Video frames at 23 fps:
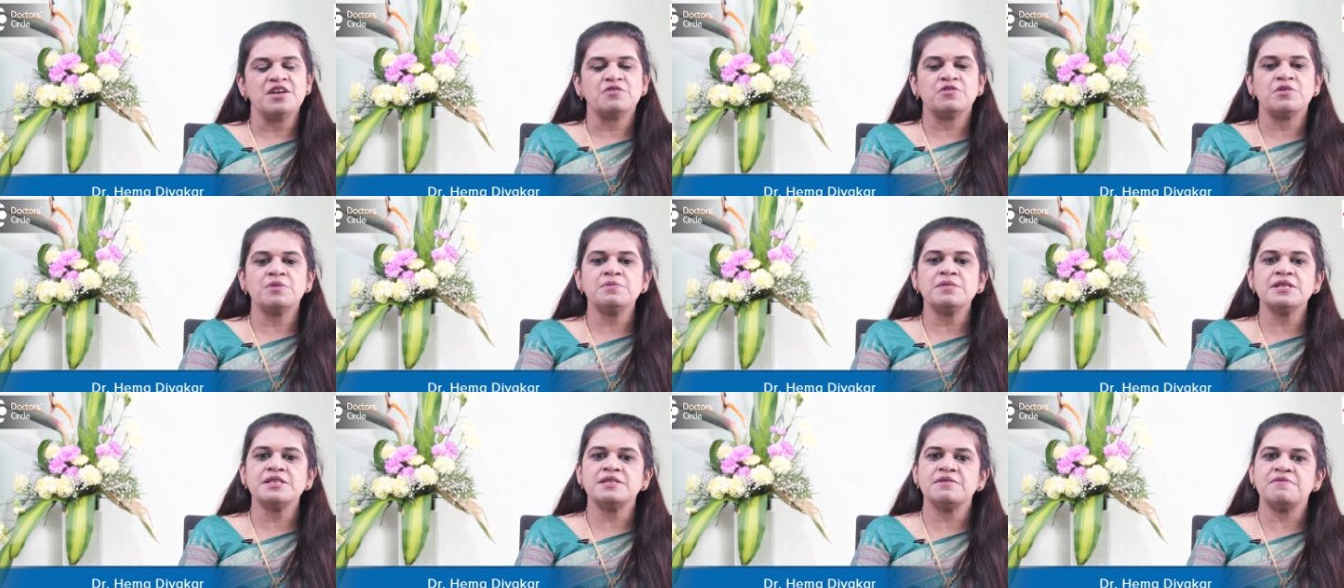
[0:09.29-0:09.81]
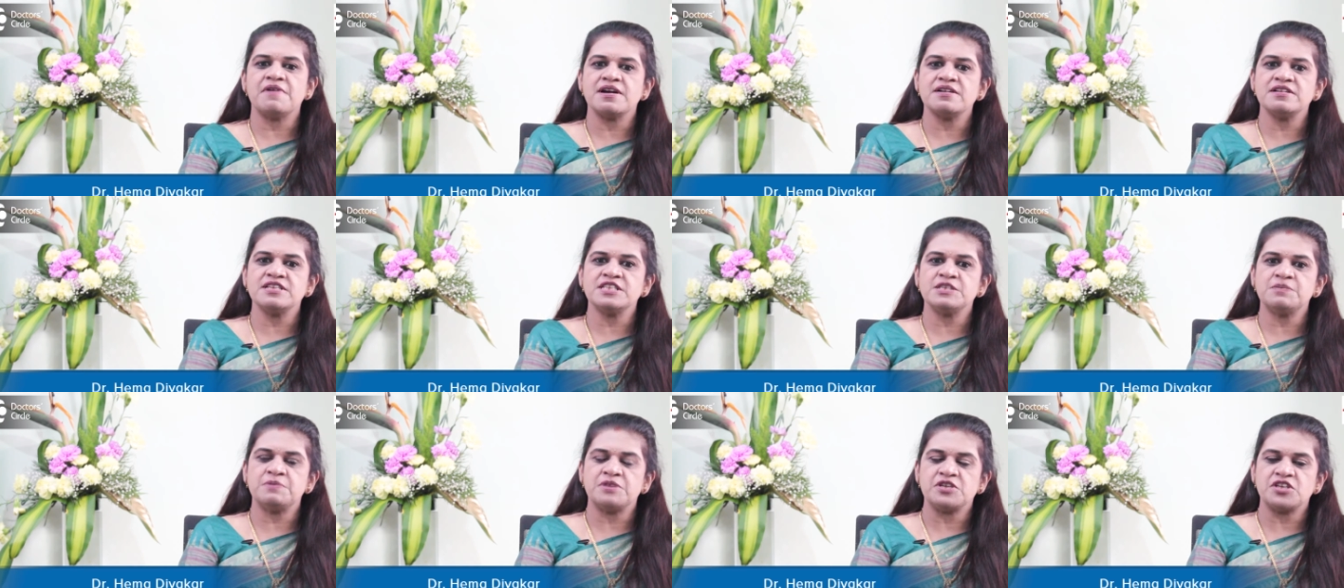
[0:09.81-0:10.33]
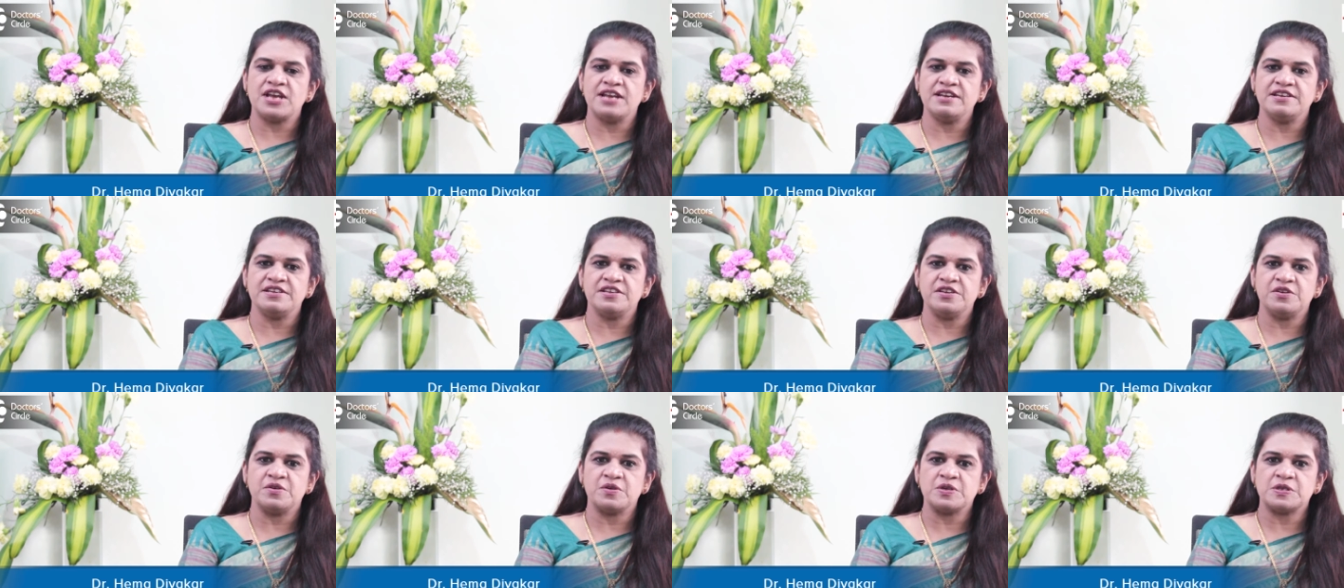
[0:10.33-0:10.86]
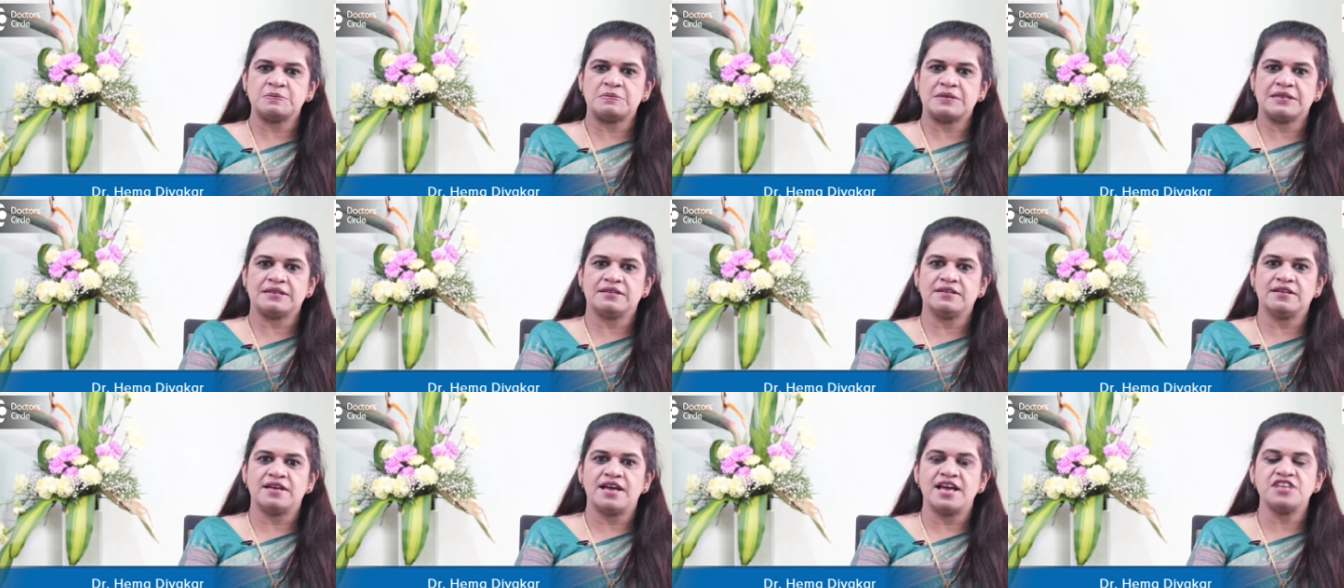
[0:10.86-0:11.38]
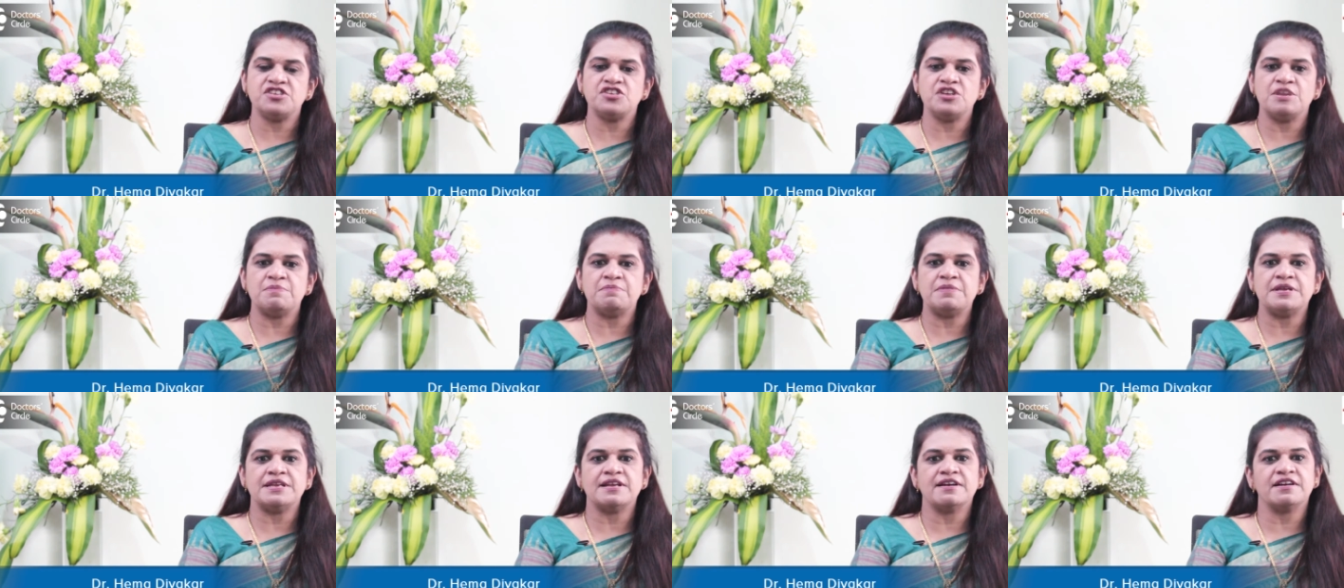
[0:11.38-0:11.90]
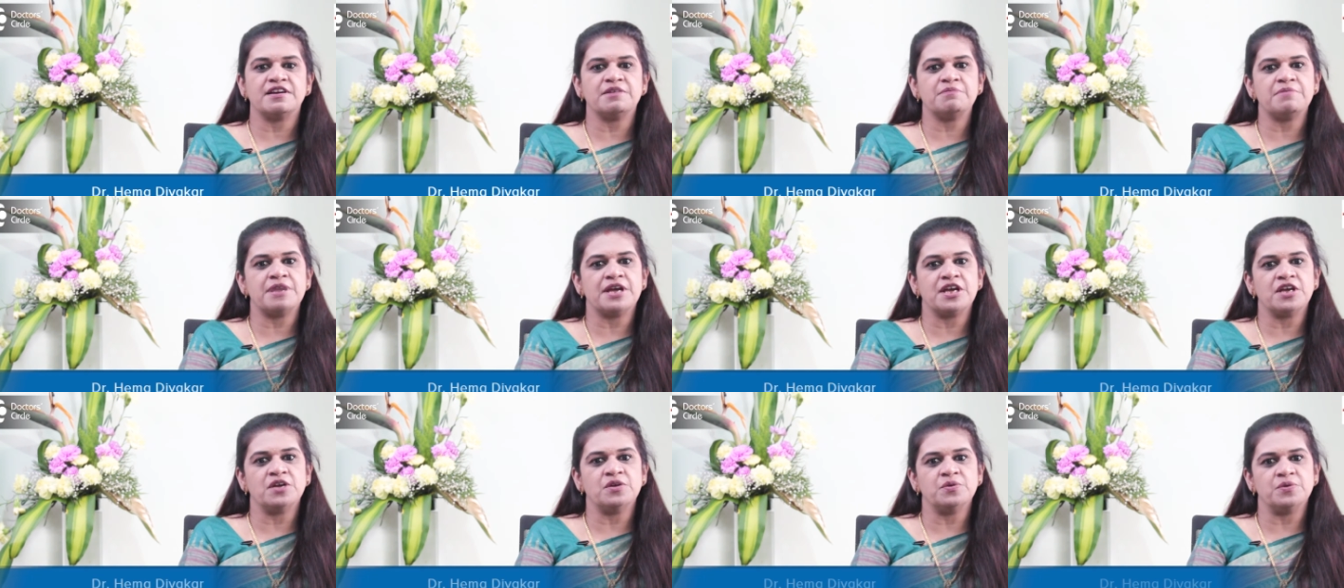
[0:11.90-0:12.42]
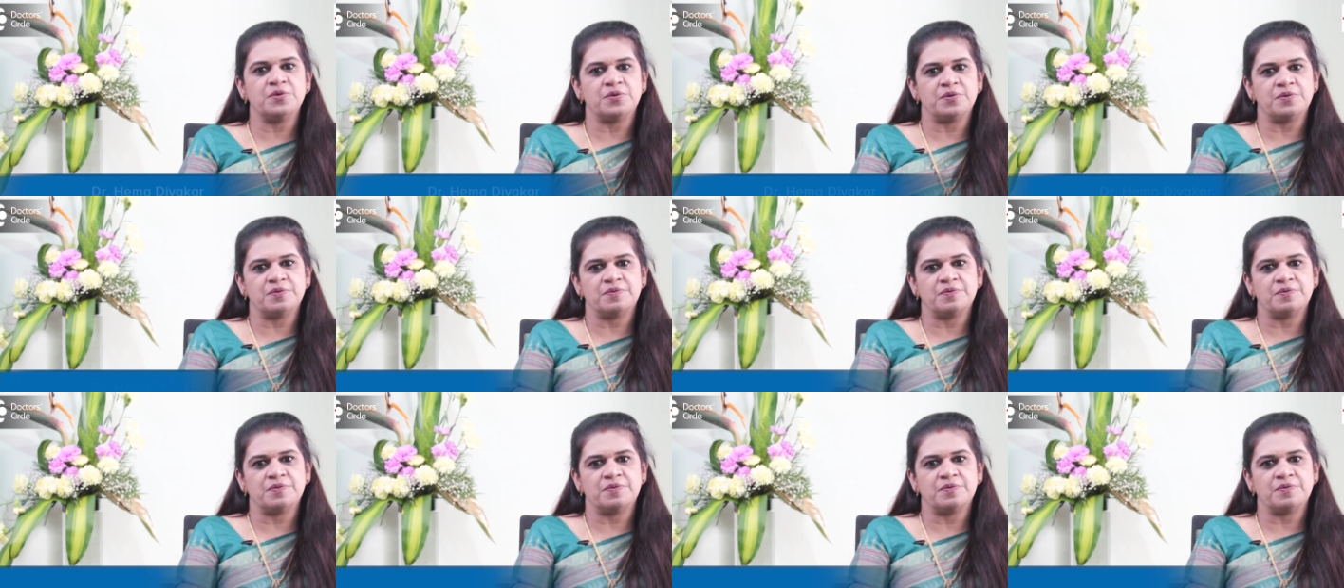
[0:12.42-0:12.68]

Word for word: from the Divakar Specialty Hospital at JP Nagar, Bengaluru.